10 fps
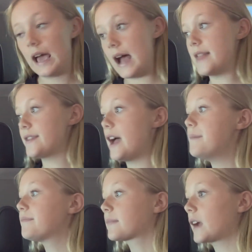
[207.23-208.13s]
And then
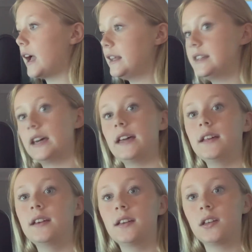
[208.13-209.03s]
I
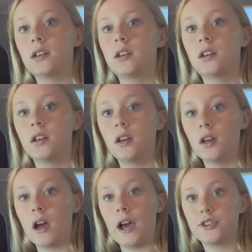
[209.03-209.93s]
did.
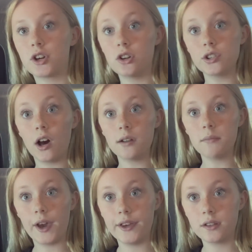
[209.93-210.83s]
I turned on
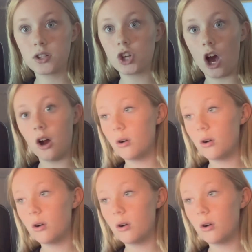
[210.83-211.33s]
my show.